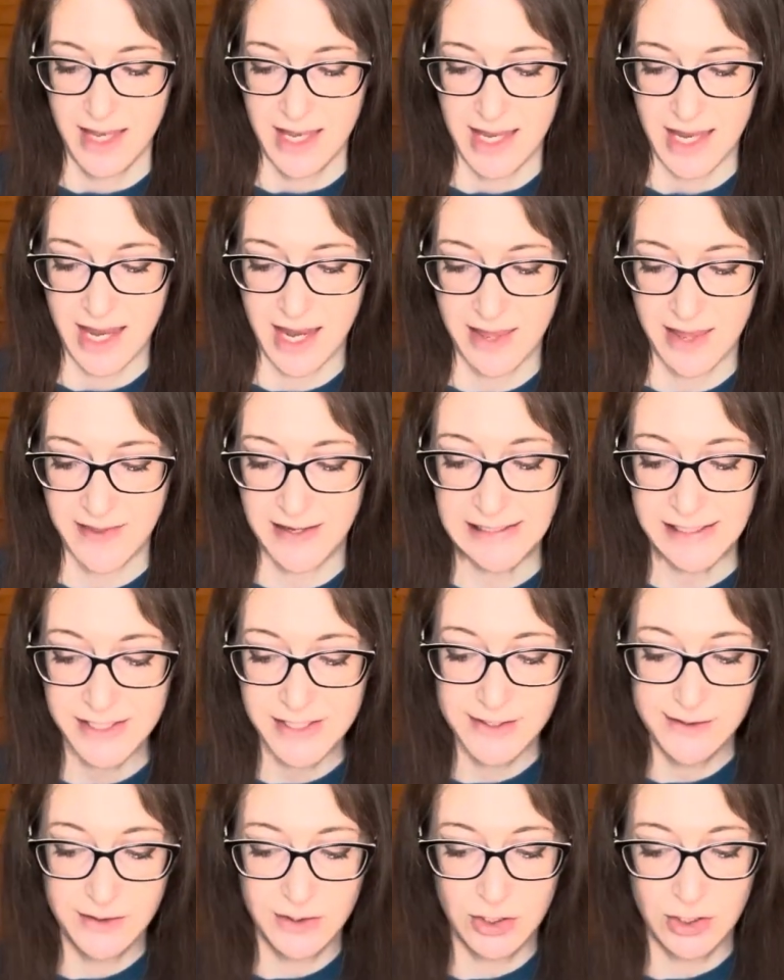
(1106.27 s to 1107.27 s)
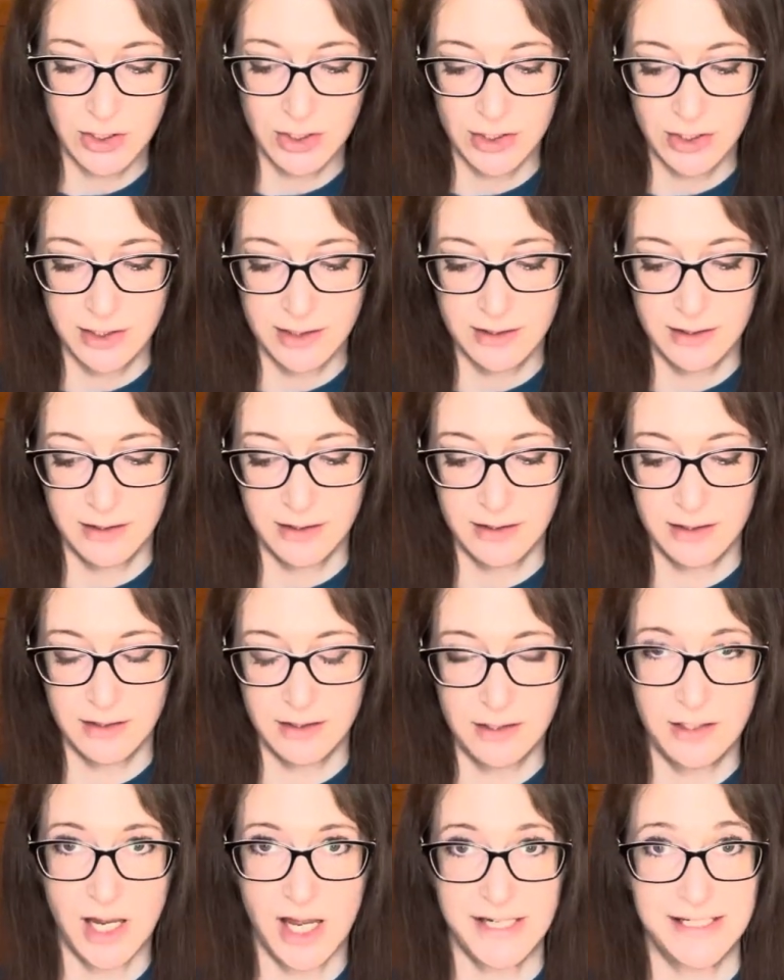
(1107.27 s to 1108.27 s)
and they need to learn
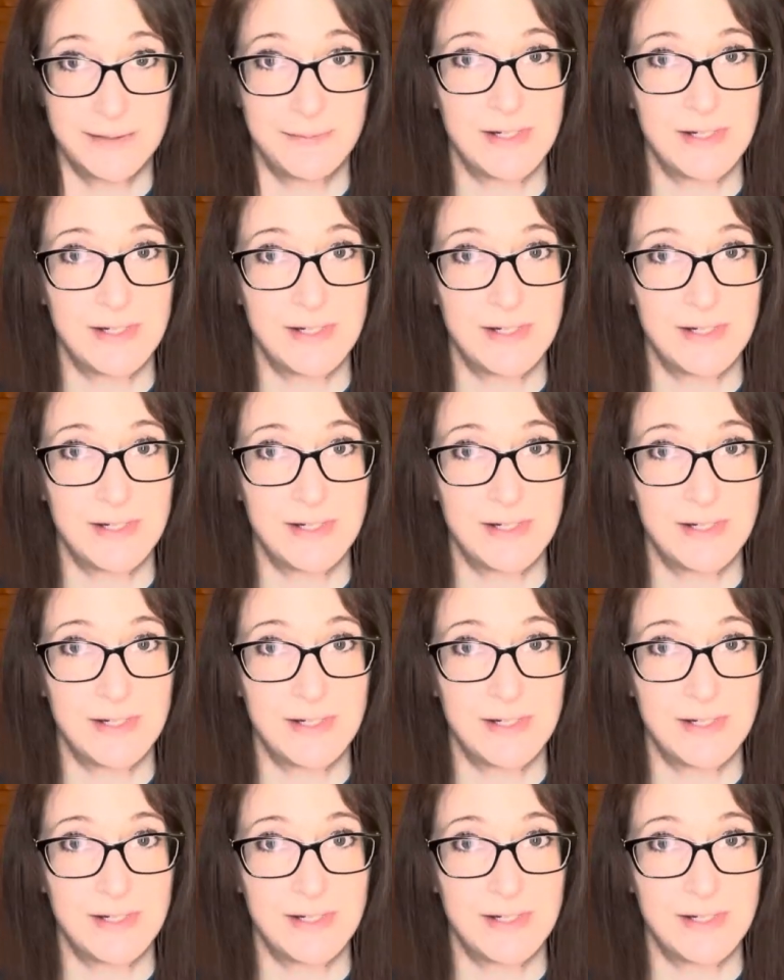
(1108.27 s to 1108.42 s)
not to